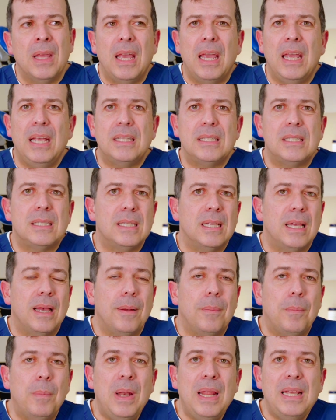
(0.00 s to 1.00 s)
It's
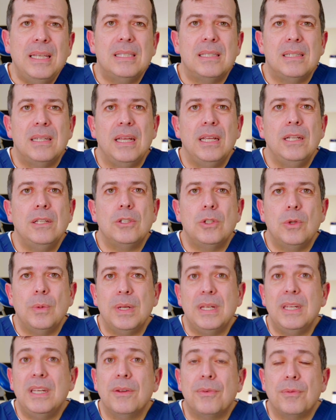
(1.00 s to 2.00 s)
placed into
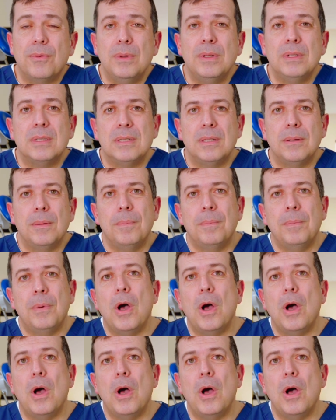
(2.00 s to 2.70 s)
a different